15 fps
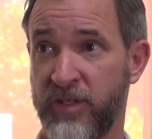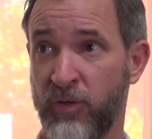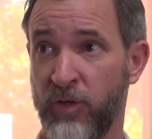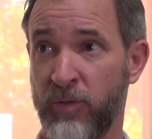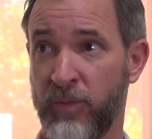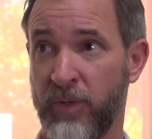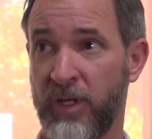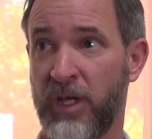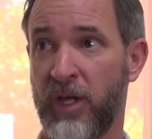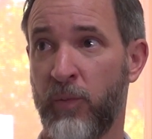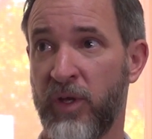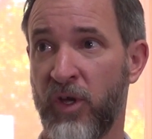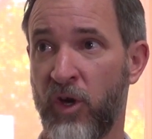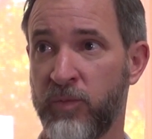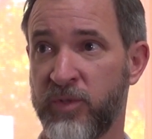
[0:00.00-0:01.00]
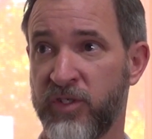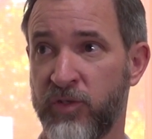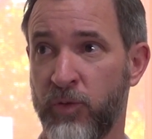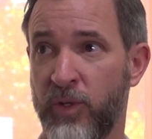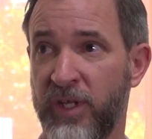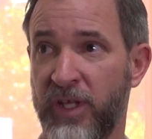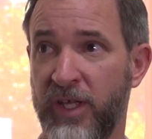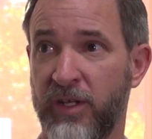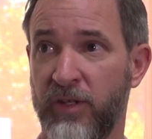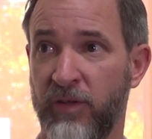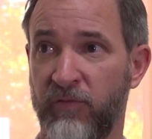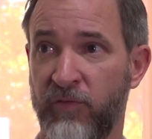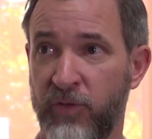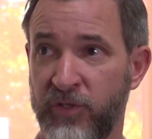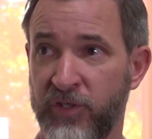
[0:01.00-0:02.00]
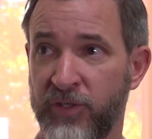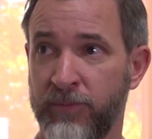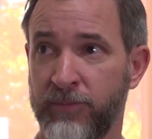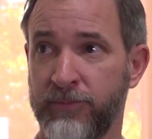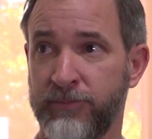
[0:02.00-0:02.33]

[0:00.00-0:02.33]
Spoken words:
Group, and we hope to do it again in the future.